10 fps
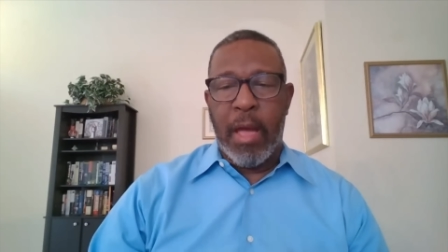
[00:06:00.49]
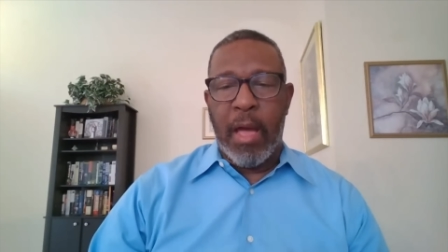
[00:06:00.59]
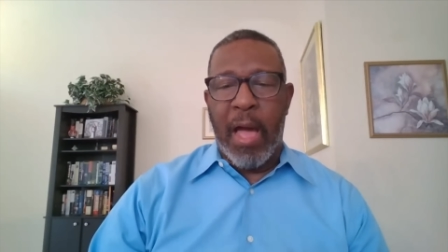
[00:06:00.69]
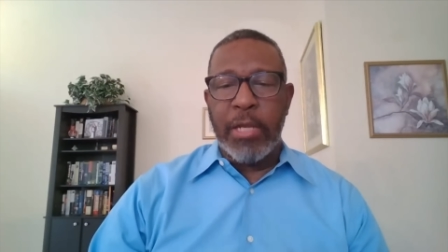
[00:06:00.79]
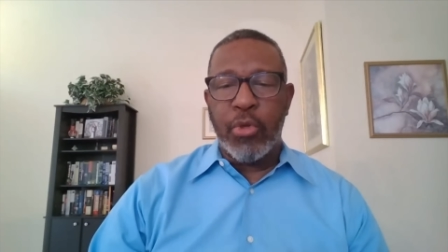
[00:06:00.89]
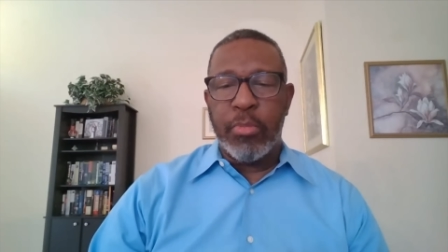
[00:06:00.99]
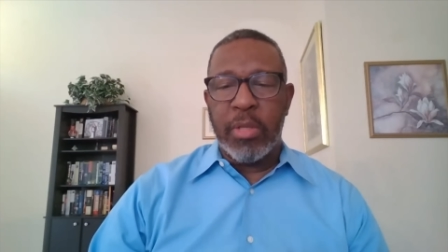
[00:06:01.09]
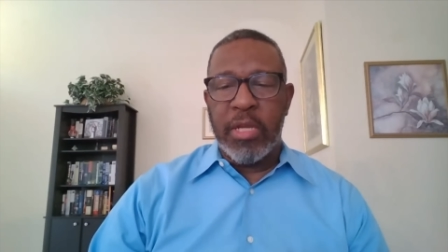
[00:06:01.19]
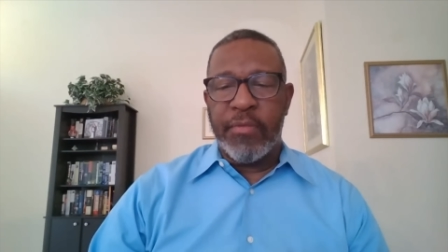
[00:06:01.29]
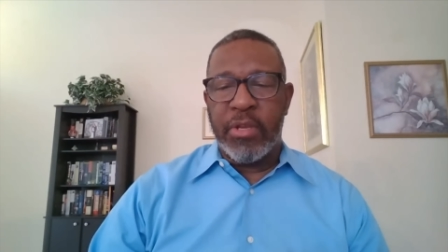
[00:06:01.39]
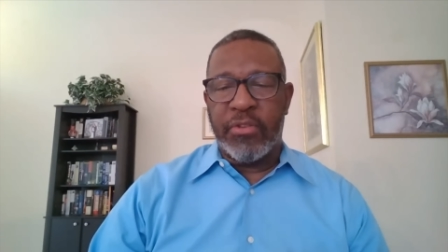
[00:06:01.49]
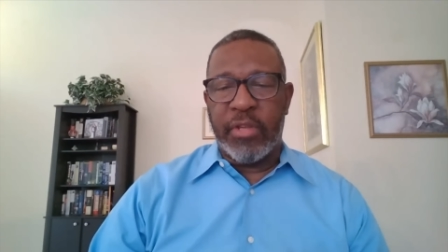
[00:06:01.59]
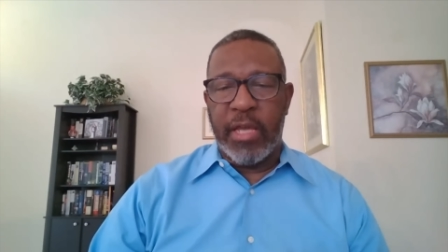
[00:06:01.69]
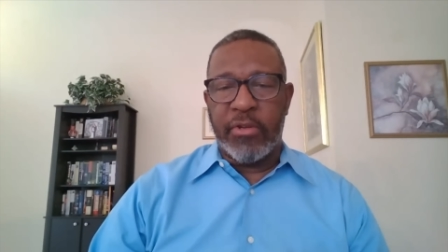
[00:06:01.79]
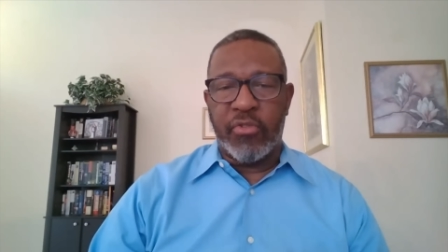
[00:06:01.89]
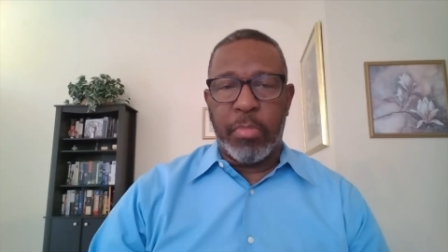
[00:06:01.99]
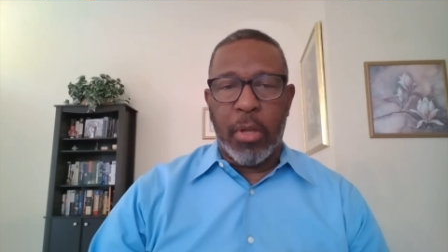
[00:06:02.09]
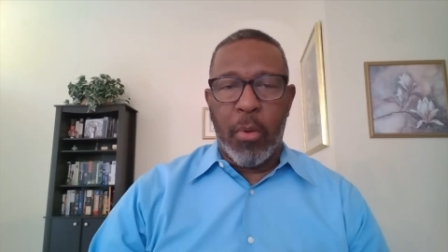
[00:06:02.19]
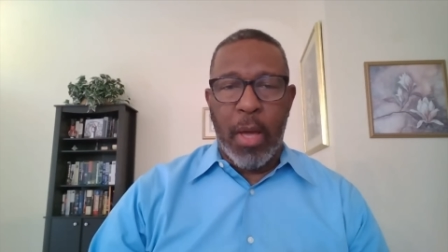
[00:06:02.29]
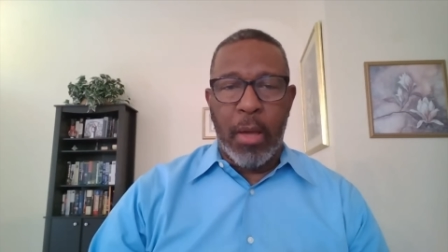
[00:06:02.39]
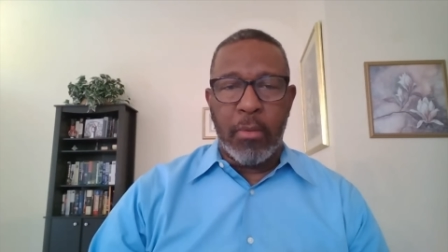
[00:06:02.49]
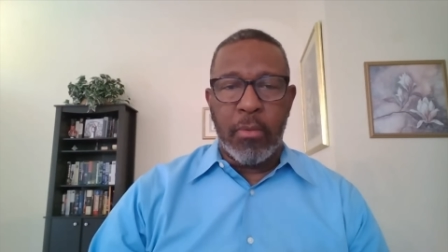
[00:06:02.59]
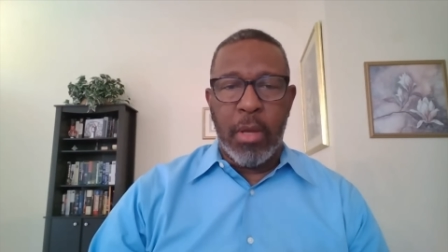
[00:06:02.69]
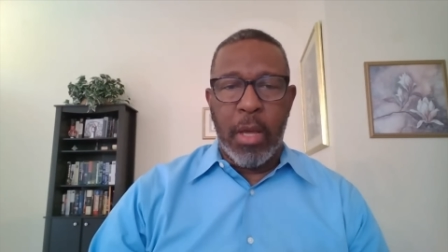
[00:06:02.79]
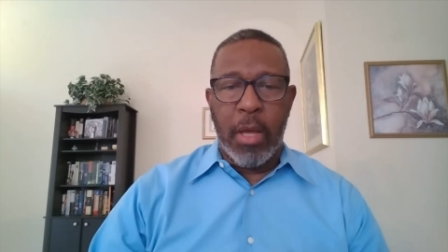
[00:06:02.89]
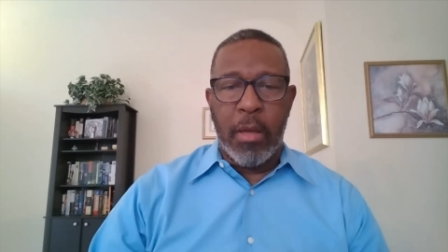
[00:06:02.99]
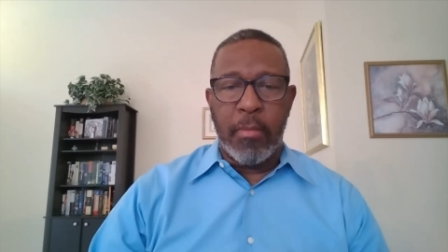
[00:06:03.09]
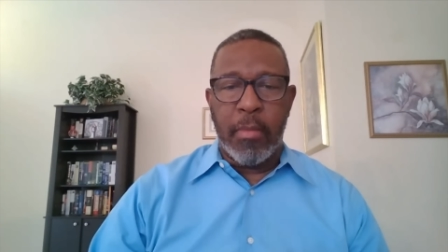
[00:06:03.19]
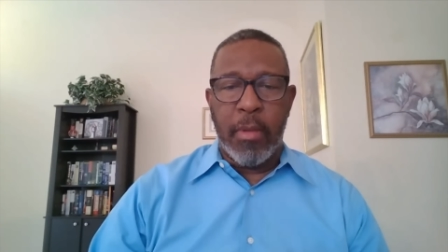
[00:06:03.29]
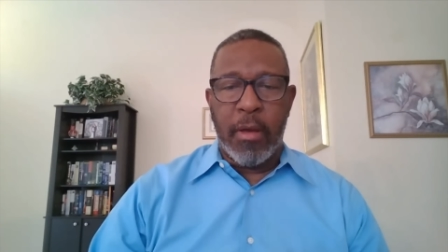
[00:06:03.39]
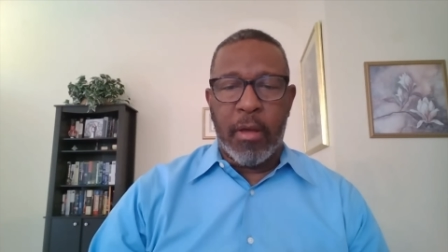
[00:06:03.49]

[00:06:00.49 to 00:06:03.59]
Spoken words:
I do believe the DeSantis blowout a